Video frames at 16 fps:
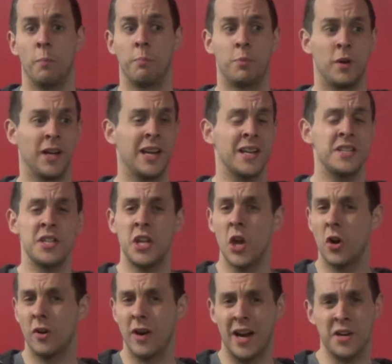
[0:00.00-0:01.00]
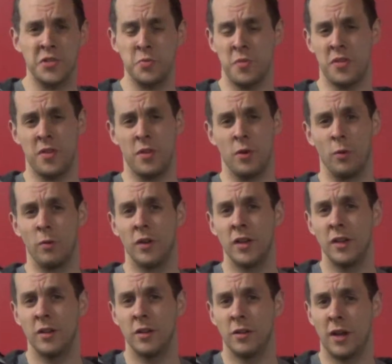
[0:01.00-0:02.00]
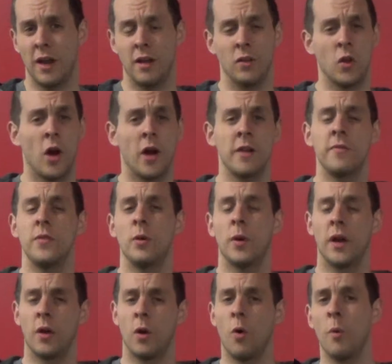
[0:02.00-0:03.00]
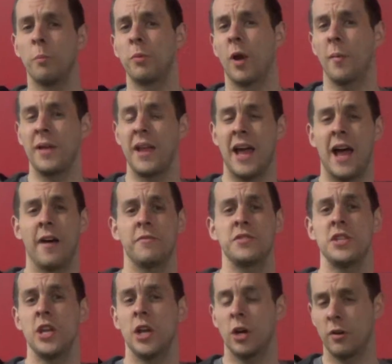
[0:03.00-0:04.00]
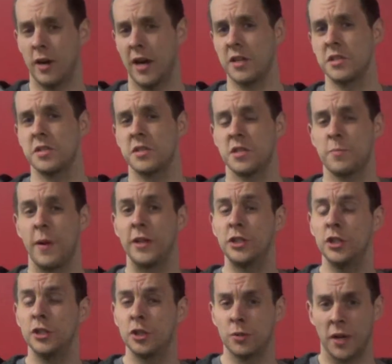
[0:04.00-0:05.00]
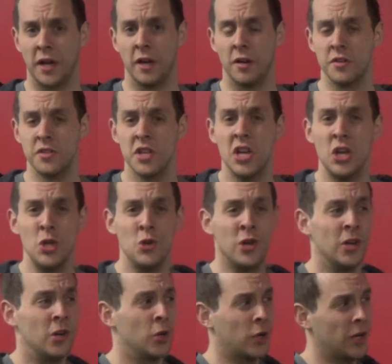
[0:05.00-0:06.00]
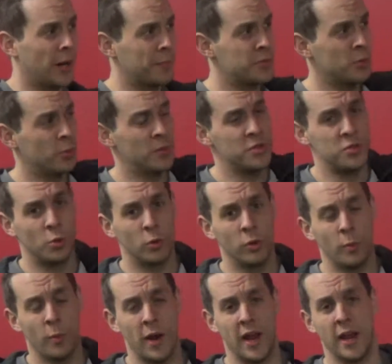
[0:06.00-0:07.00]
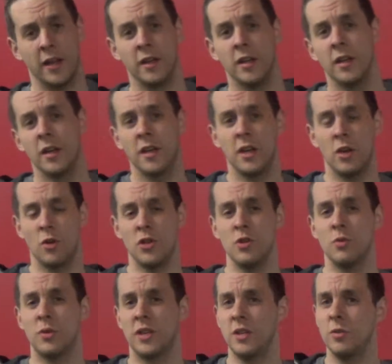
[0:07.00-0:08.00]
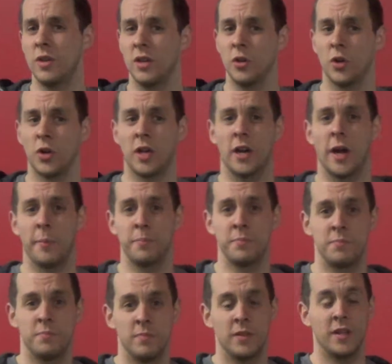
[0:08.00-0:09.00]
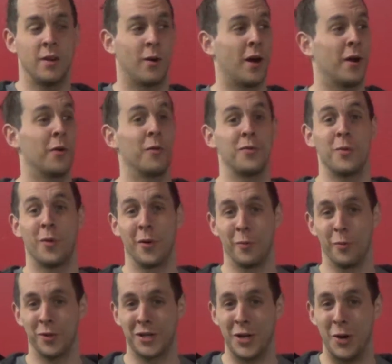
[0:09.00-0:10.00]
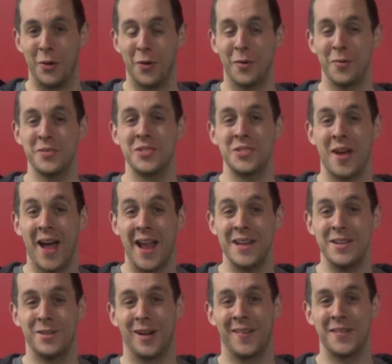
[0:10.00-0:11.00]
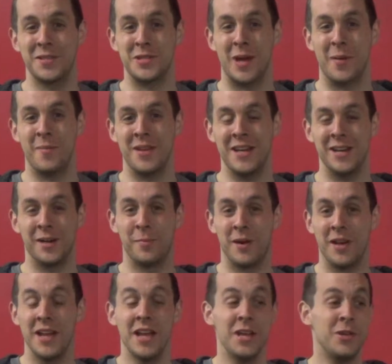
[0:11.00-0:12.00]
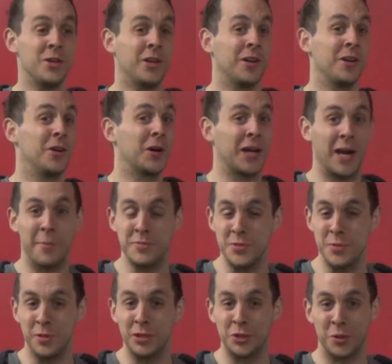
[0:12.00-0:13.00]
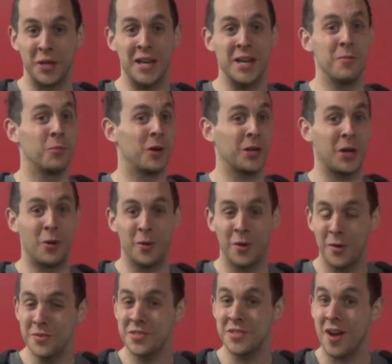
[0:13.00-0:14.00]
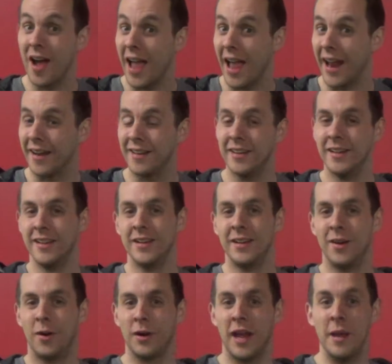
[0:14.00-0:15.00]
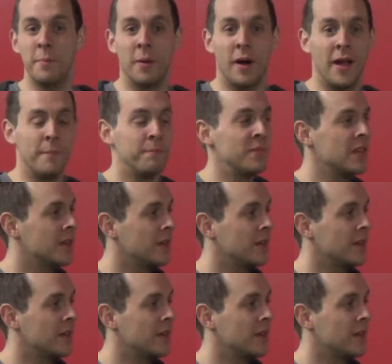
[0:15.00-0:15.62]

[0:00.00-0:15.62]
Bring a TRX with you. Okay, a lot of you at home probably have TRX suspension trainers. You can hook it up to a doorway. You can hook it up, I don't know if you want to work out outside during this time of year, but you could hook it up to a tree and work out outside. Okay, but,